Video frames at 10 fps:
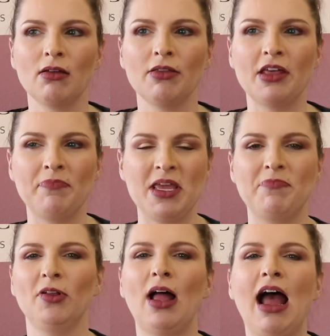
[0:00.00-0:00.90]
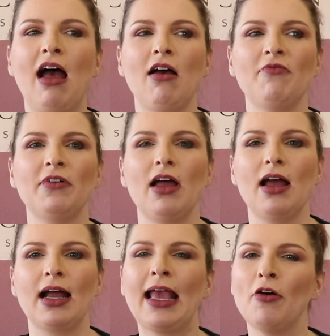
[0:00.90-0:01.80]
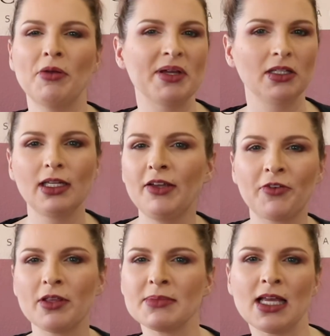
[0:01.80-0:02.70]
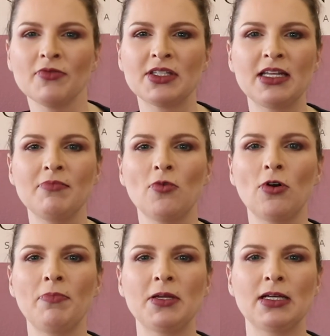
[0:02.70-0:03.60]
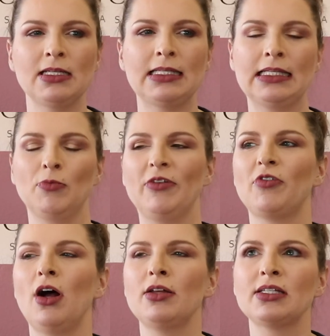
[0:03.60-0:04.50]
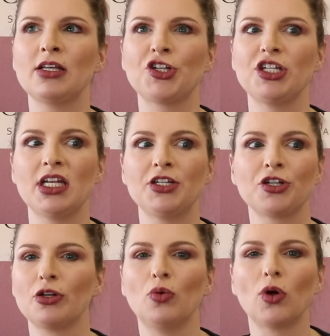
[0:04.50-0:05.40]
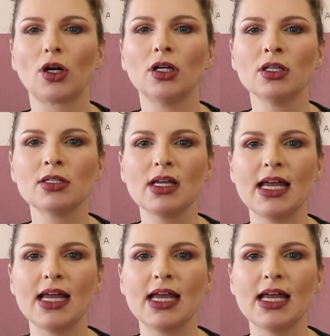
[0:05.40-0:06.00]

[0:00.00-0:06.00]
that people have accountability for themselves anymore because we've gone to such a digital world,